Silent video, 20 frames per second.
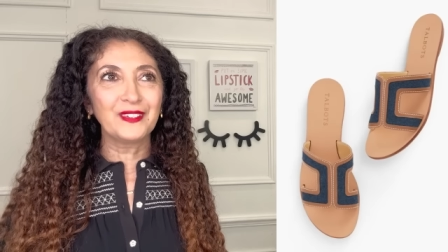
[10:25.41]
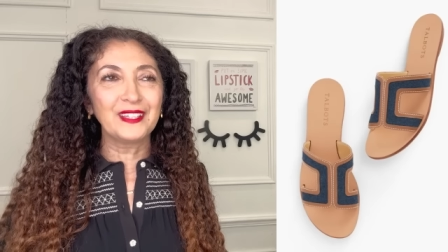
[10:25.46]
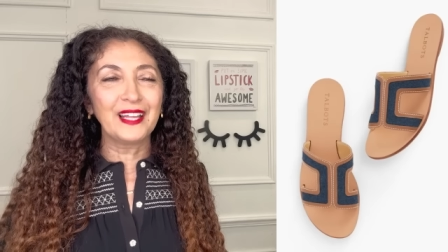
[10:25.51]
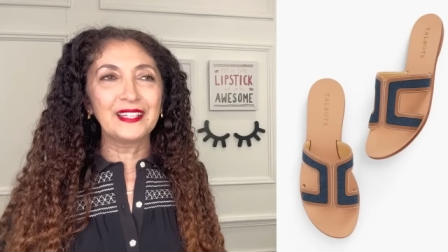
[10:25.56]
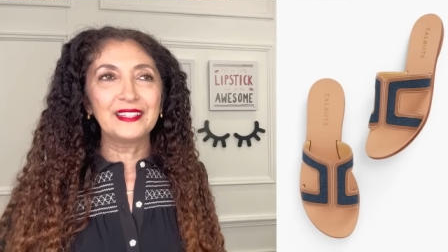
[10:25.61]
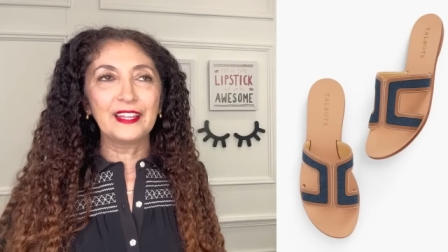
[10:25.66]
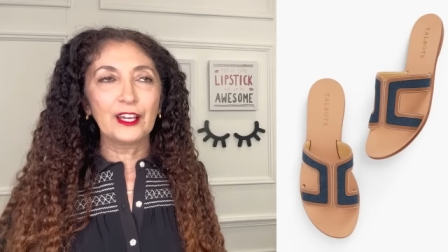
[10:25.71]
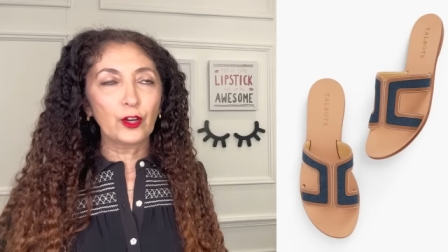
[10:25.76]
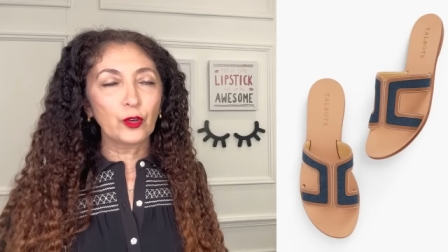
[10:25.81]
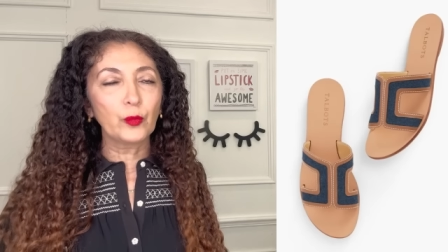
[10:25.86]

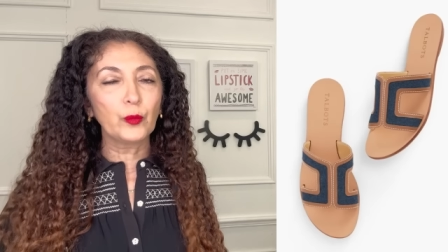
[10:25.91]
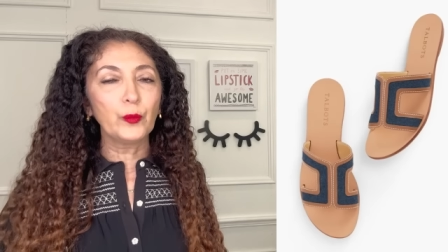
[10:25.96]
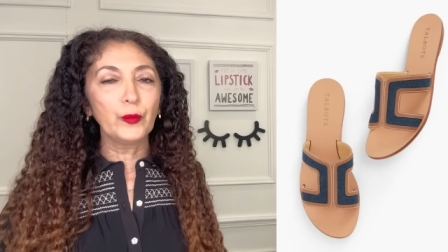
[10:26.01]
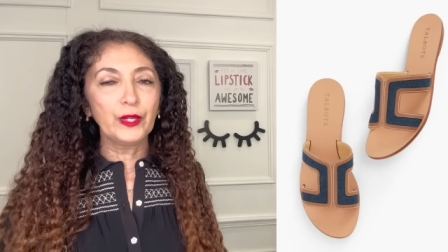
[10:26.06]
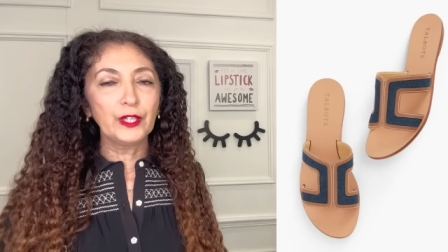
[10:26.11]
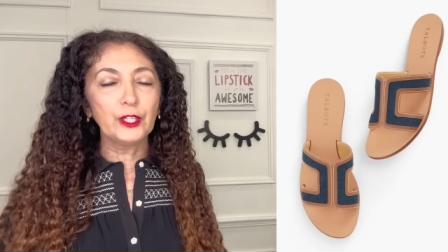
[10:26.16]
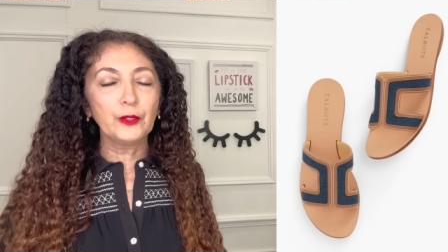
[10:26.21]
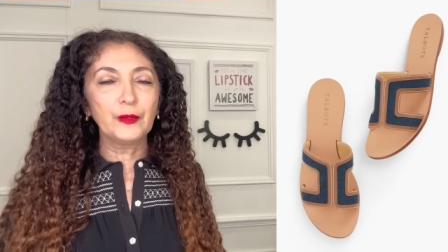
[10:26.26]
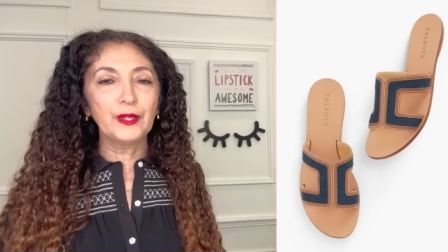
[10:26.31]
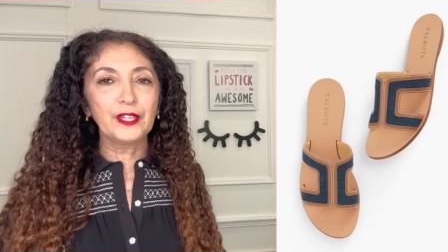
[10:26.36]
Like they are
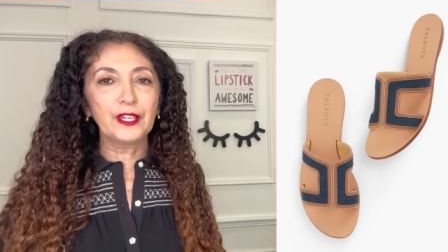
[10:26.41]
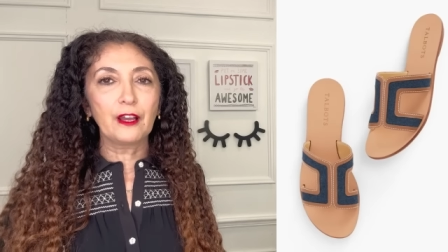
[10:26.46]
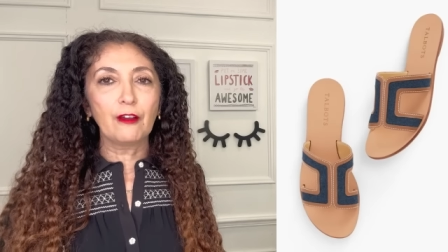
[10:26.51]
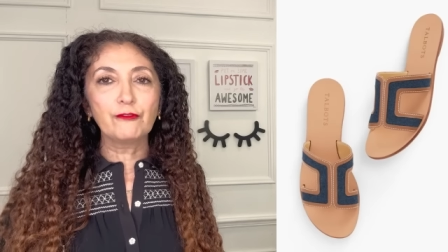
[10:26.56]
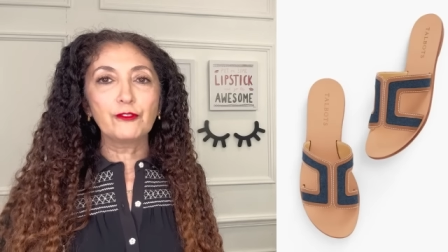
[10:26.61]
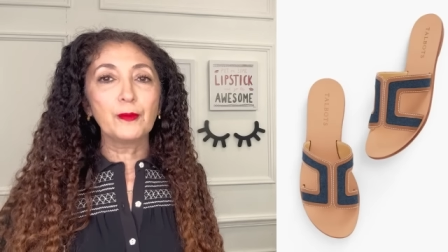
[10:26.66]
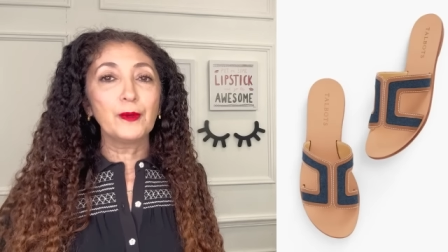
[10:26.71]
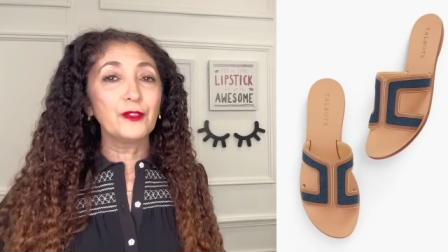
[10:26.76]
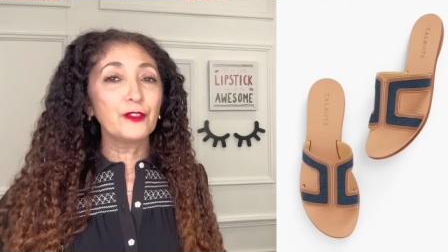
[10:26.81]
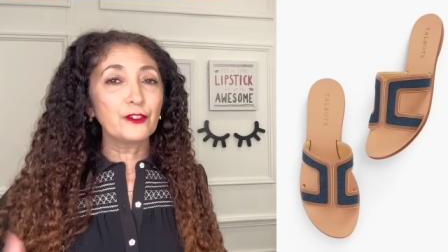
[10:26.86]
really, really
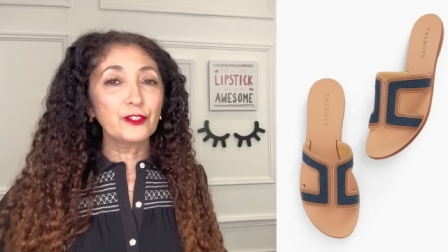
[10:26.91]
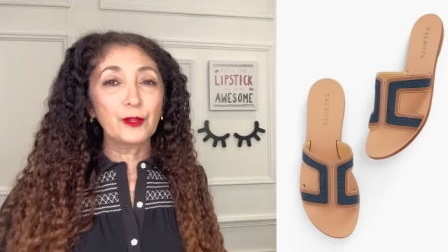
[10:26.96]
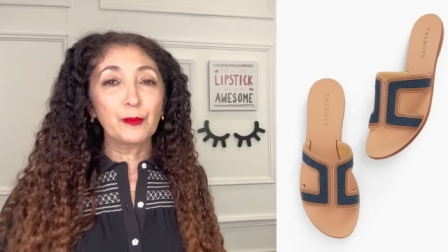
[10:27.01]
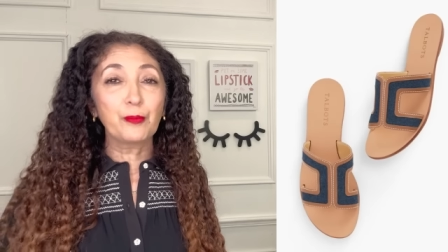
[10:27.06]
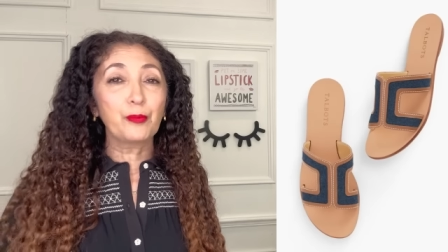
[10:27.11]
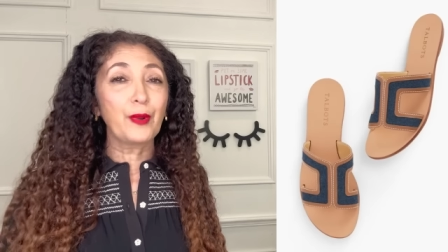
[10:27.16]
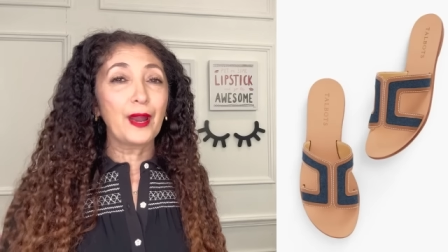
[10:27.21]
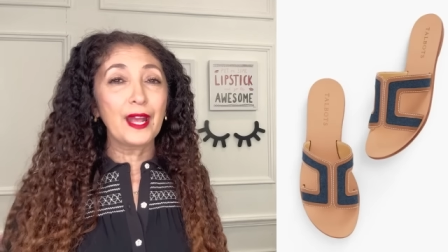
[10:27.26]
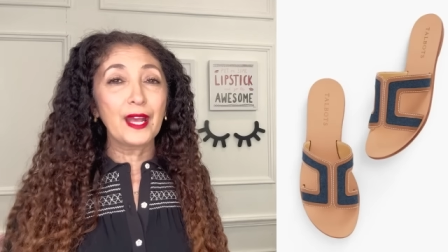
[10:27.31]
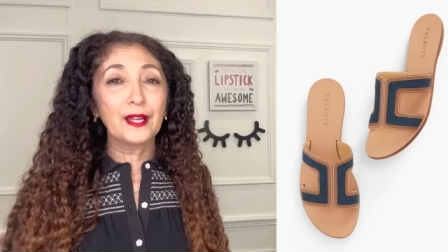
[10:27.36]
comfortable. And there's a
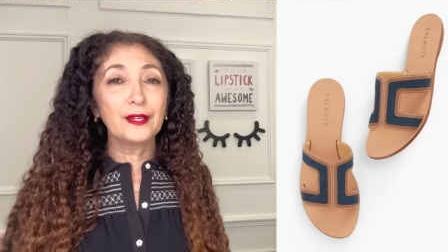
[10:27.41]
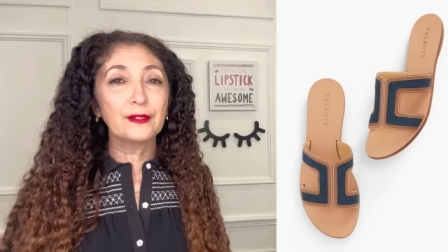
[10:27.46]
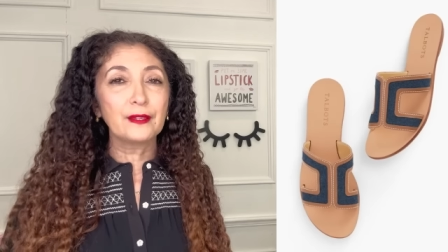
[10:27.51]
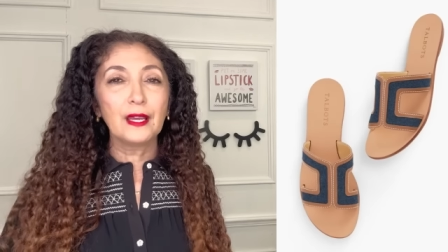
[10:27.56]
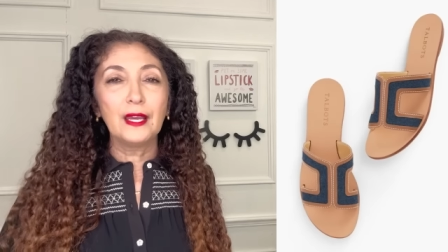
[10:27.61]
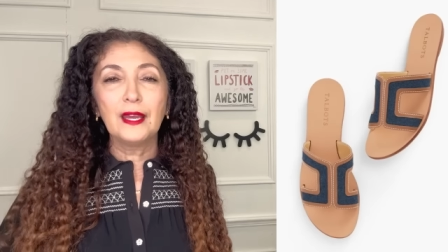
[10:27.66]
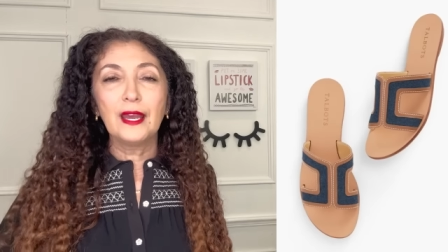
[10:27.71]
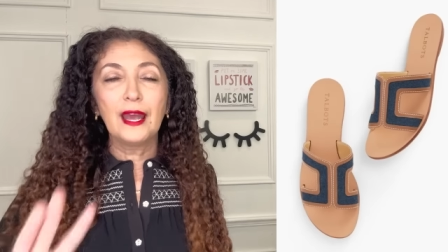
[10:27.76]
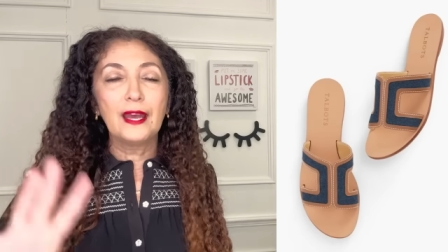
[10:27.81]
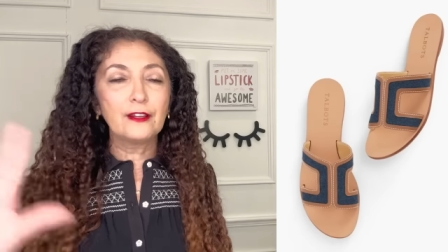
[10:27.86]
brand
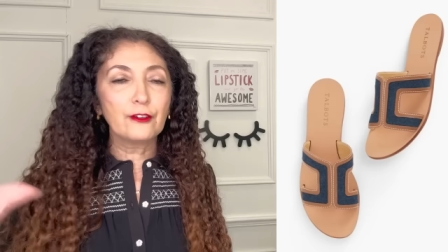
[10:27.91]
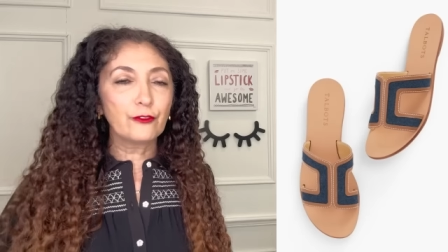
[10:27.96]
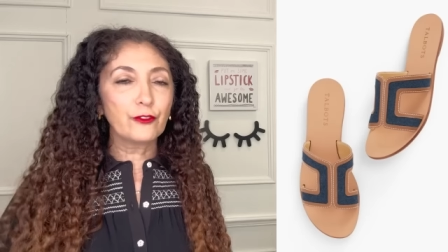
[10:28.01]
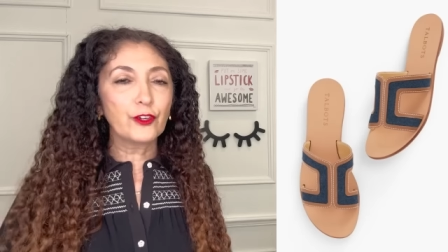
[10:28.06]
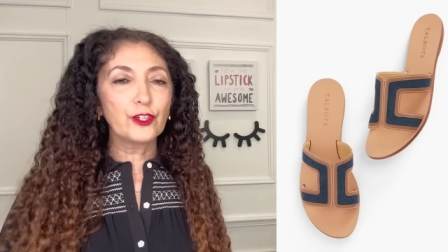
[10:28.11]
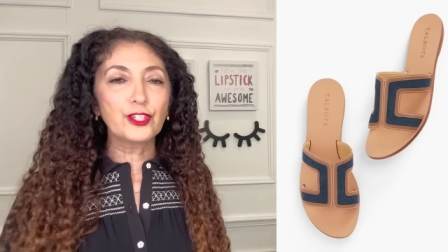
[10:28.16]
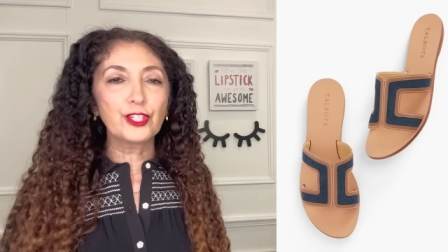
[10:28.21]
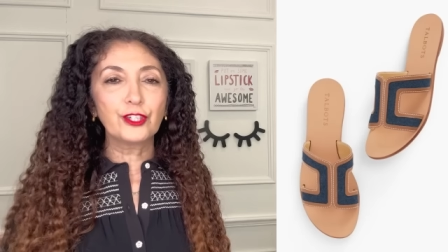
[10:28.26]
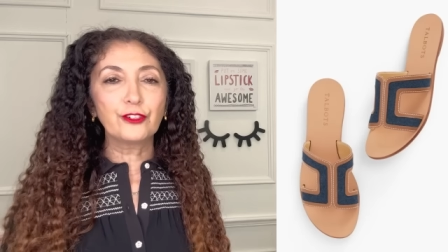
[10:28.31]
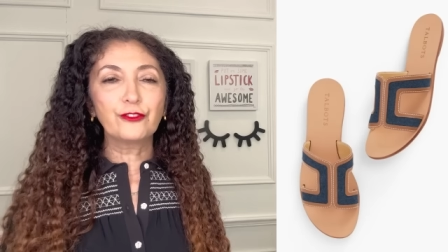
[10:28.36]
and a
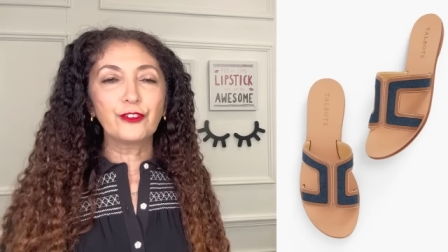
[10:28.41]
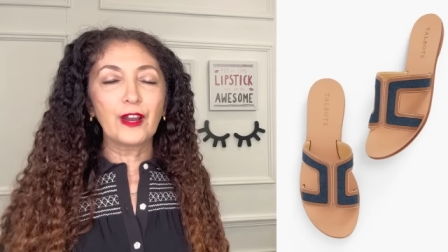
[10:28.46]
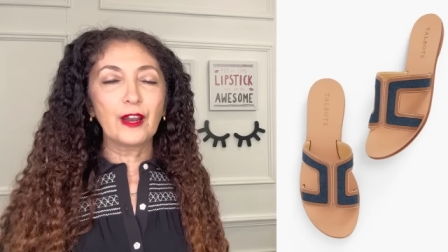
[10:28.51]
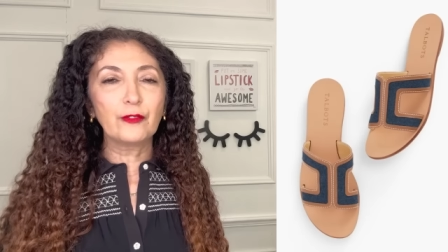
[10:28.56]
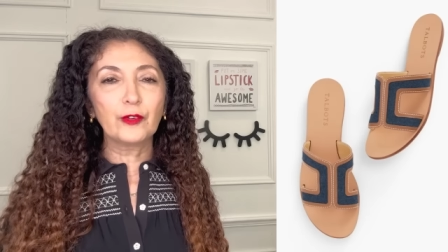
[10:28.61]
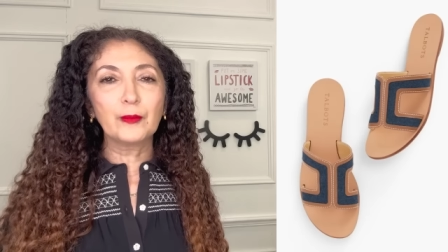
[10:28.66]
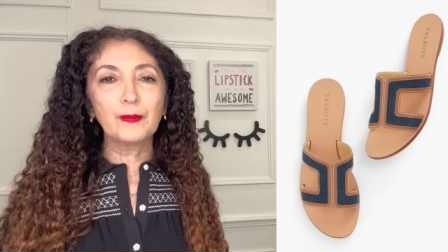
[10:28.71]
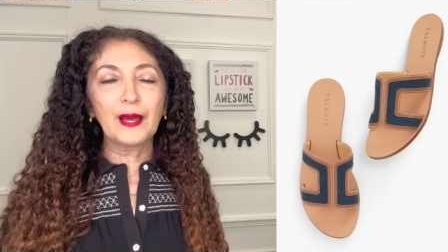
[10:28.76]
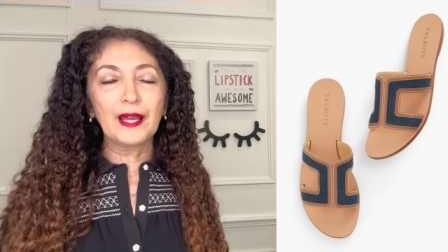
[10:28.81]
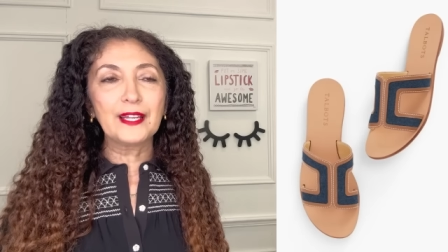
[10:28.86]
version for
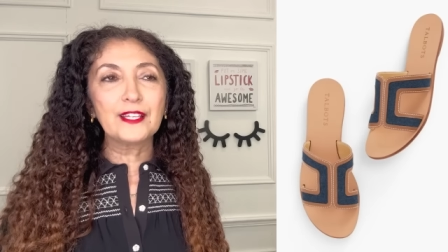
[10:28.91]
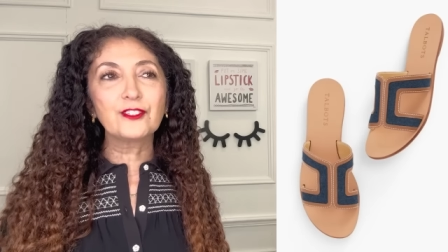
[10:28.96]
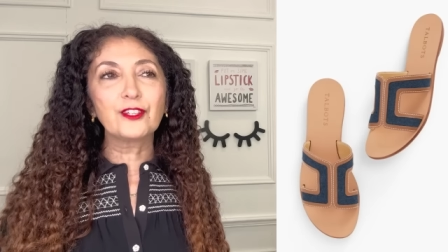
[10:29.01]
everybody.